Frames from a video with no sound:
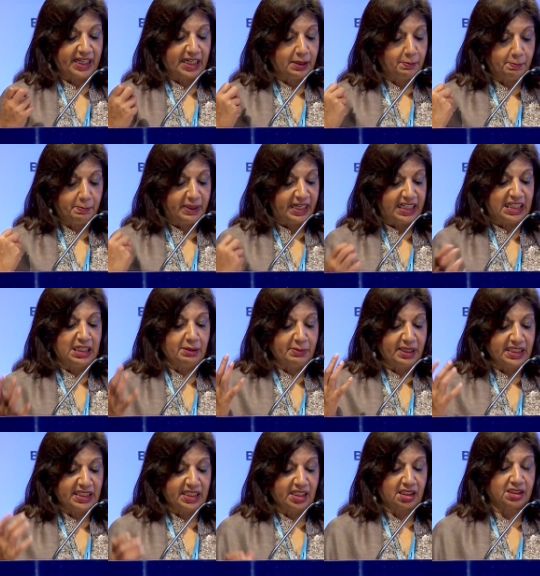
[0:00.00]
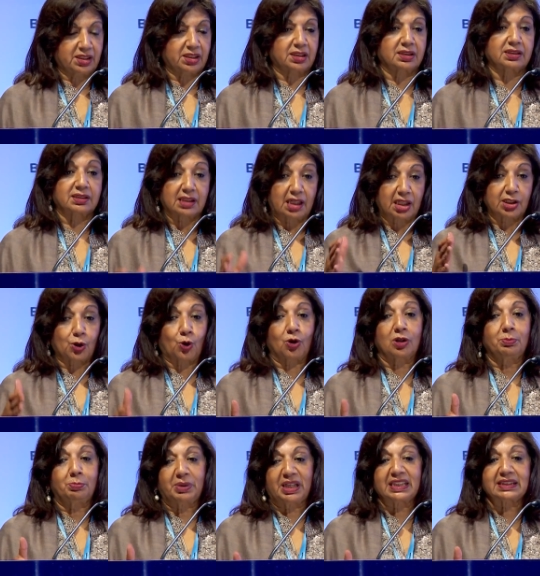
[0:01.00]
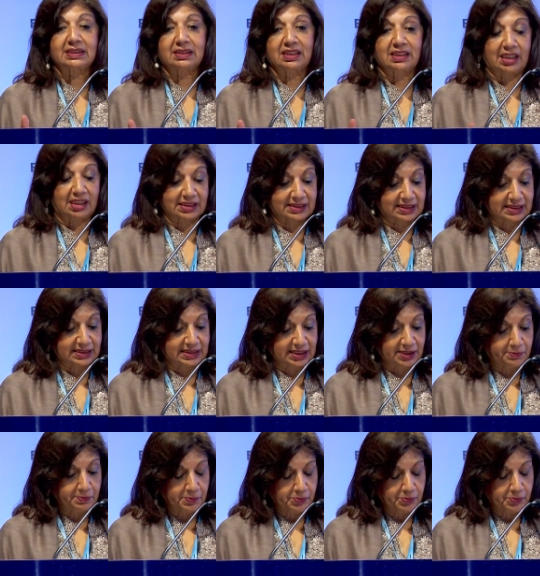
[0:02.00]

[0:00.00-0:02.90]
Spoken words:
and many, many others are all based in our city.